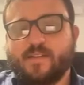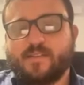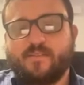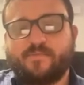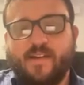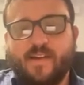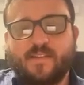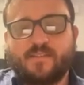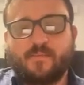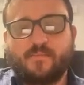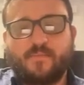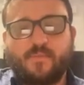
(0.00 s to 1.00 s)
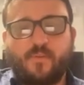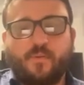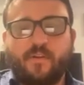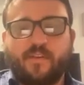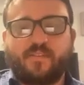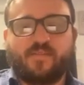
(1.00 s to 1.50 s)
to find some
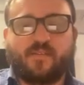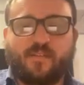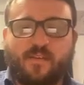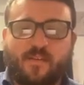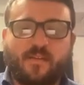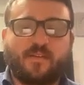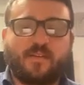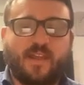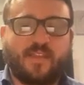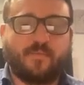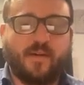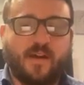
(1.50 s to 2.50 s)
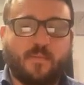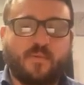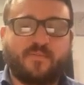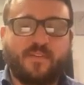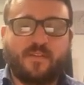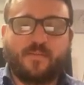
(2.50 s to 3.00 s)
noise at the bottom
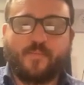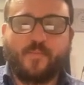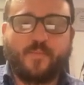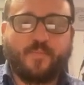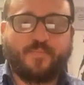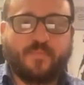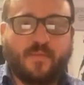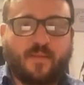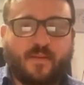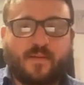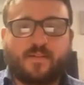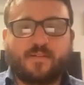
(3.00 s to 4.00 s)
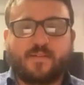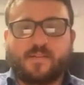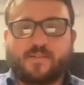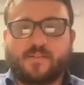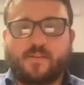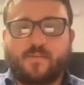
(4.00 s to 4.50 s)
of it.
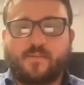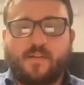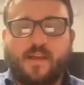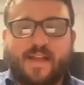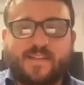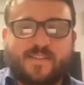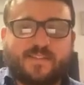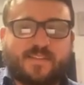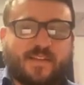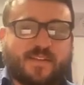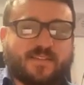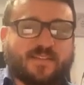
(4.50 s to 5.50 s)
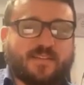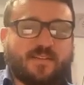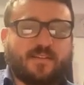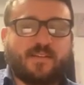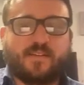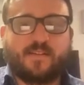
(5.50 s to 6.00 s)
So consciousness
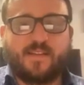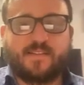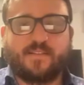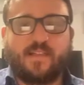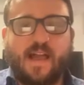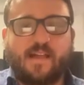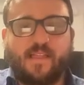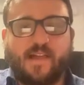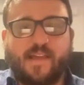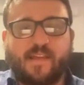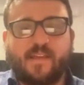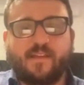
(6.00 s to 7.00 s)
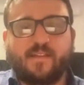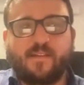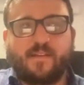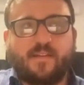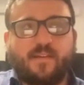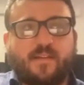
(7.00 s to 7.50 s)
is a lot like
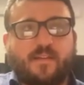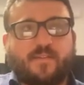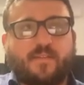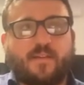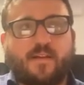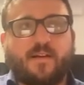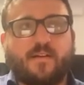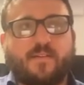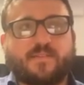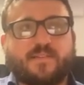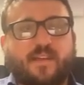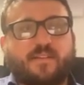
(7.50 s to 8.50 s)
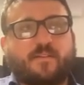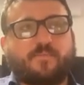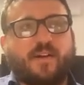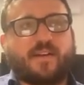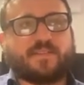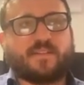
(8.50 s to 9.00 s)
signal
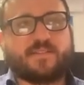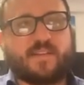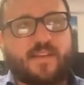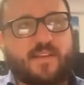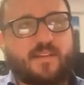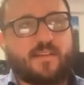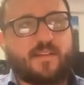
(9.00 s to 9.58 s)
processing